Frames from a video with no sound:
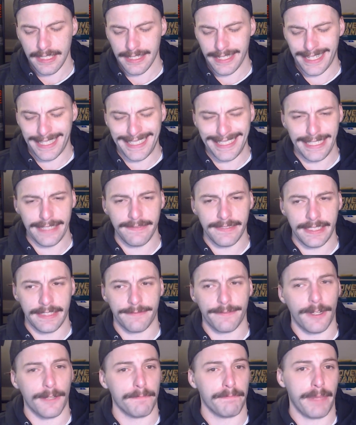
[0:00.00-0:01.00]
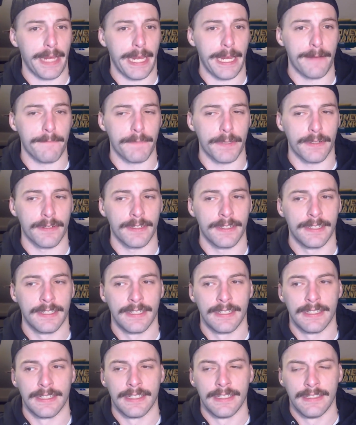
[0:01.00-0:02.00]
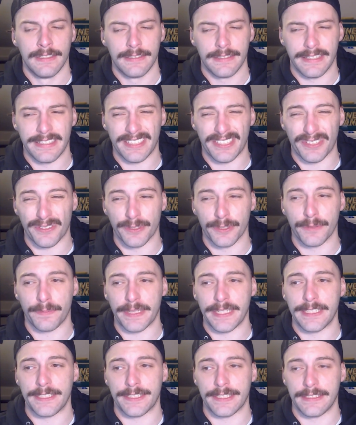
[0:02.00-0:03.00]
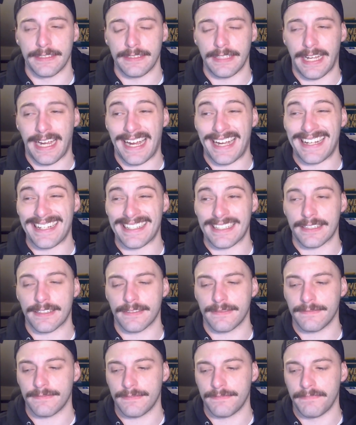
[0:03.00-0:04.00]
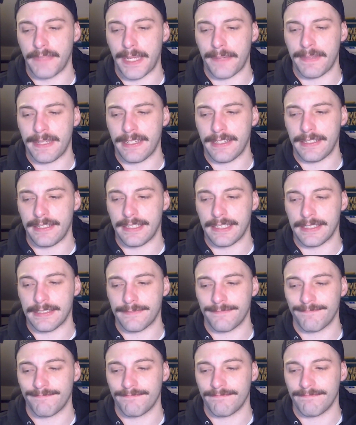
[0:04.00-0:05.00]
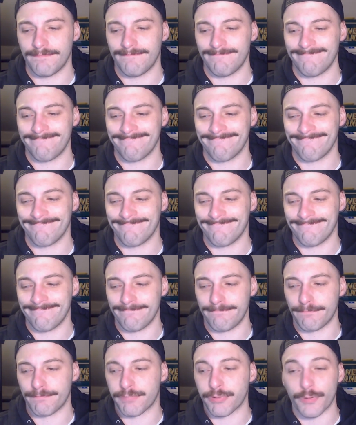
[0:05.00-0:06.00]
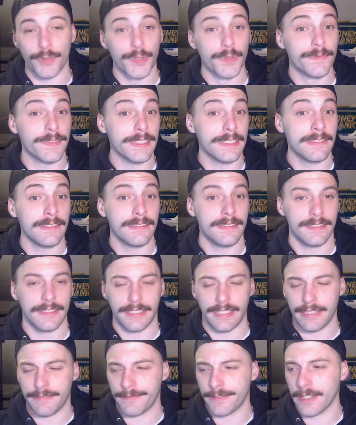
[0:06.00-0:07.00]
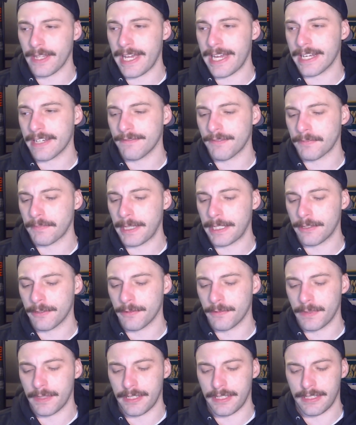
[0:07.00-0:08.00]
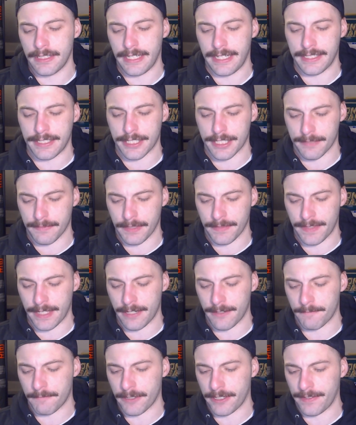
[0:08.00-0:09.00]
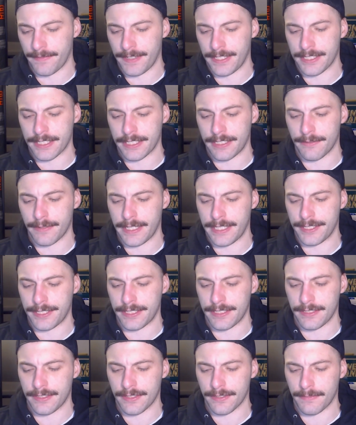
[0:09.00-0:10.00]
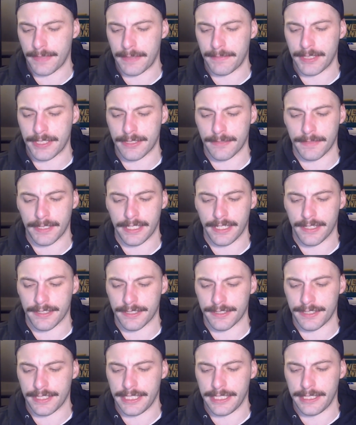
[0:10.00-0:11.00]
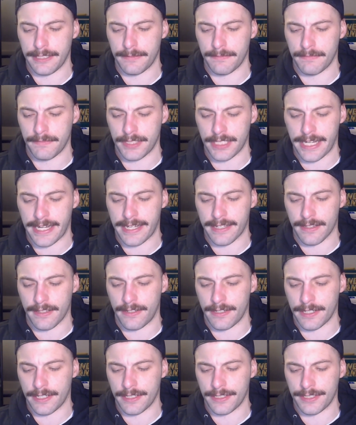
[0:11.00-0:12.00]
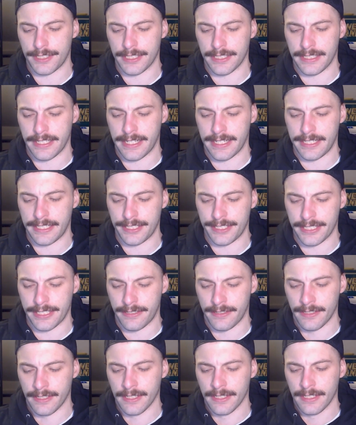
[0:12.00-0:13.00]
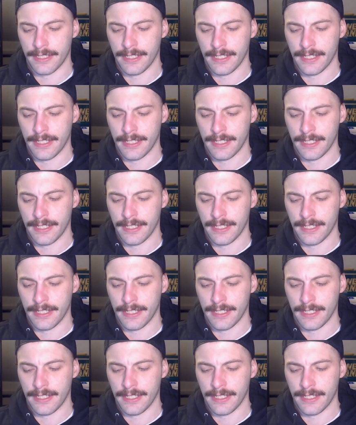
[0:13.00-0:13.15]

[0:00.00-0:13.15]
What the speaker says: that even if on paper this group isn't as maybe proven for lack of a better word, as some of their previous iterations or maybe some of the other teams at large in the NHL.